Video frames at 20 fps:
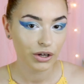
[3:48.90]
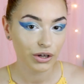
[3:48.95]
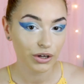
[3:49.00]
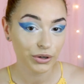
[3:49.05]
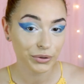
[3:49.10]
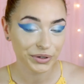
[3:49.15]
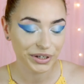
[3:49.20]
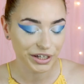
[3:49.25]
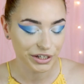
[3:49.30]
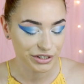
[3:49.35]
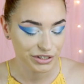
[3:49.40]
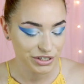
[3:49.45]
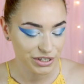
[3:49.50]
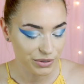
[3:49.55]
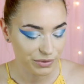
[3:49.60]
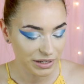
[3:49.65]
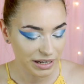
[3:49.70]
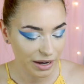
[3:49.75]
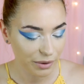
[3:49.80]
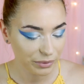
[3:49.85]
Okay, so
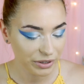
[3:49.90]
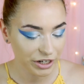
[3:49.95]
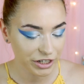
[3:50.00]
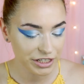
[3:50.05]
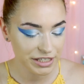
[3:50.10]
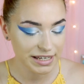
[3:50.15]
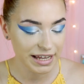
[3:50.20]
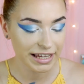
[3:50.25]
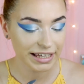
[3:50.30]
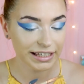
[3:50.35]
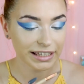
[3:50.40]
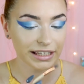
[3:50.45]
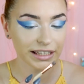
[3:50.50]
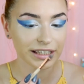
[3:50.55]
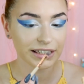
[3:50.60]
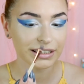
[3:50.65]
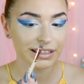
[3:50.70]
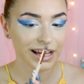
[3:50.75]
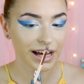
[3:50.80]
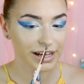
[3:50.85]
now we are
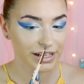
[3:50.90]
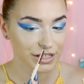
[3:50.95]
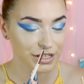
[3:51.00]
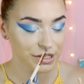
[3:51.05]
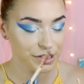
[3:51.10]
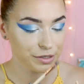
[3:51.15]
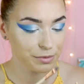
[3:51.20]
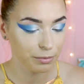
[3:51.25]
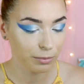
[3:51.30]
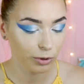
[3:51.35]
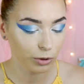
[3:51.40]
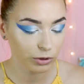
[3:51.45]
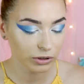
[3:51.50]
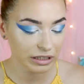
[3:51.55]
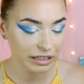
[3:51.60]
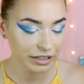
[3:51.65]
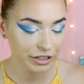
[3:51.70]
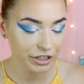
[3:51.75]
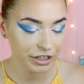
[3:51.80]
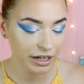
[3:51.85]
taking a
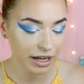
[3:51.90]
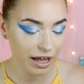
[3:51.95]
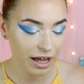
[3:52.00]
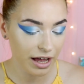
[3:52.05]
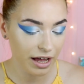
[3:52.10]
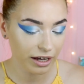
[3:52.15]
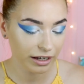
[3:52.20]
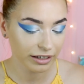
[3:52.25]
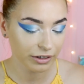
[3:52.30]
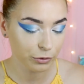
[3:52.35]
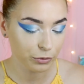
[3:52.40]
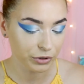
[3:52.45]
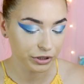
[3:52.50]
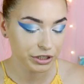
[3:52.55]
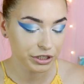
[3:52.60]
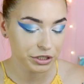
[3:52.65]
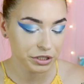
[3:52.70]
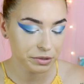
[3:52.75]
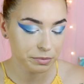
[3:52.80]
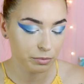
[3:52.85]
smaller
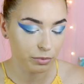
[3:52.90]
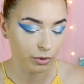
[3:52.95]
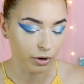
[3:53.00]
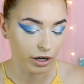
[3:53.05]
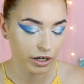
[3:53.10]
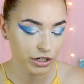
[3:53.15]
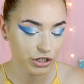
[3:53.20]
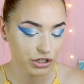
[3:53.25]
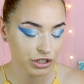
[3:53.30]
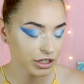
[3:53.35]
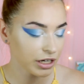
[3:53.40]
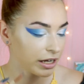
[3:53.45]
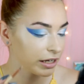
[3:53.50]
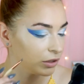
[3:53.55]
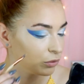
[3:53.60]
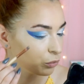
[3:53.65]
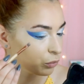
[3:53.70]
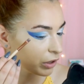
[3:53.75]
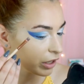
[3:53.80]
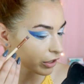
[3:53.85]
crease brush
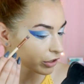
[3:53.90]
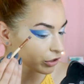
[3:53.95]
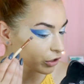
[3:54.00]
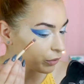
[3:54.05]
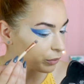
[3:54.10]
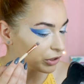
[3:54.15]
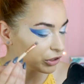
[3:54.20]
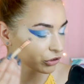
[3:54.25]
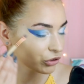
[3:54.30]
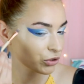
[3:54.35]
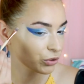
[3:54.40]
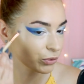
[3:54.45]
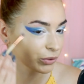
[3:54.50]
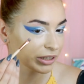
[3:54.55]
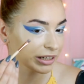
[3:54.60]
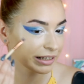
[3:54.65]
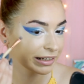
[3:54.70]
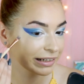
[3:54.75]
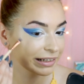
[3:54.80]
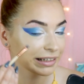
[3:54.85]
and we are going to
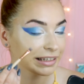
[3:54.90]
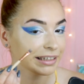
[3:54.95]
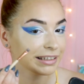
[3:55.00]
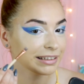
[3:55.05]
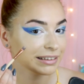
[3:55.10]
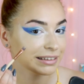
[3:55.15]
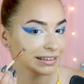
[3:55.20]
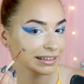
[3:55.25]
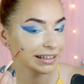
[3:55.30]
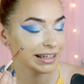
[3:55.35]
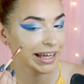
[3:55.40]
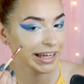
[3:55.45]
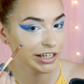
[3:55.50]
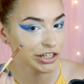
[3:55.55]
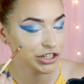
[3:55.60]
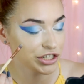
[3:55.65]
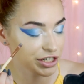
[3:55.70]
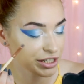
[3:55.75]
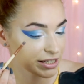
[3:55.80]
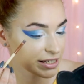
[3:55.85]
clean the
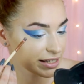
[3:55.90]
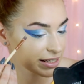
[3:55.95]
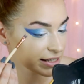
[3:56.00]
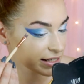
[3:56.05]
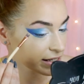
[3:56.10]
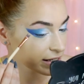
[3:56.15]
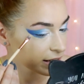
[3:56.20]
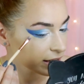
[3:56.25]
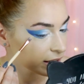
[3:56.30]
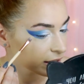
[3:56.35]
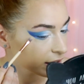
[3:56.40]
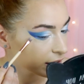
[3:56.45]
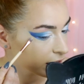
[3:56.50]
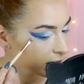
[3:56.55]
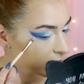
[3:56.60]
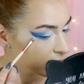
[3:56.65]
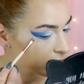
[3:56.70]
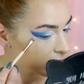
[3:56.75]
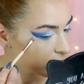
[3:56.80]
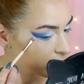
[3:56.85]
edges
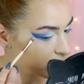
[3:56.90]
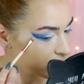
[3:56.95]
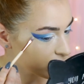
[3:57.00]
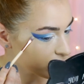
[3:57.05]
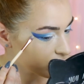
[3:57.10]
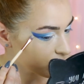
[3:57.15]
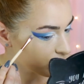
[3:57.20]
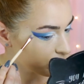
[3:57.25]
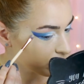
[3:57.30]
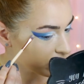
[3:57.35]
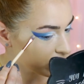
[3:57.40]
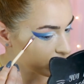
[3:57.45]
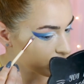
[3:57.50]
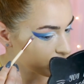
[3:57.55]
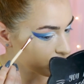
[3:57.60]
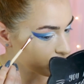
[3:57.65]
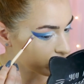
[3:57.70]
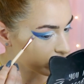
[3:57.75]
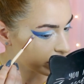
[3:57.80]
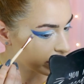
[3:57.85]
just to make
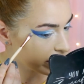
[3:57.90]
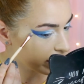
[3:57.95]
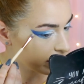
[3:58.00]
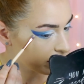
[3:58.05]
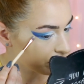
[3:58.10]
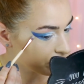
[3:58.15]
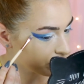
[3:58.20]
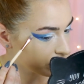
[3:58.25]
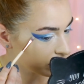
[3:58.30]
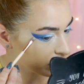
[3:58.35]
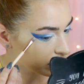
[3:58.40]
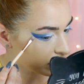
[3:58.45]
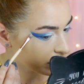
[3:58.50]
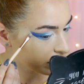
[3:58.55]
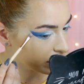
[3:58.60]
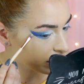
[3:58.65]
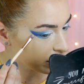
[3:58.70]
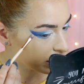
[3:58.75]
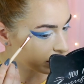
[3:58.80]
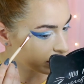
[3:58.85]
sure
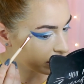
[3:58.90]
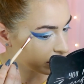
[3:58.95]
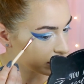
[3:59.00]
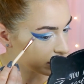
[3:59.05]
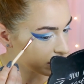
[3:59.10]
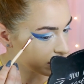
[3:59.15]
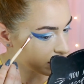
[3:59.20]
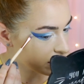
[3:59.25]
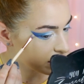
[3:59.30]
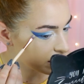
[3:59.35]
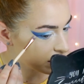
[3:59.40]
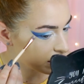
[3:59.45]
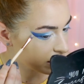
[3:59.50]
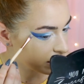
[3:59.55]
everything is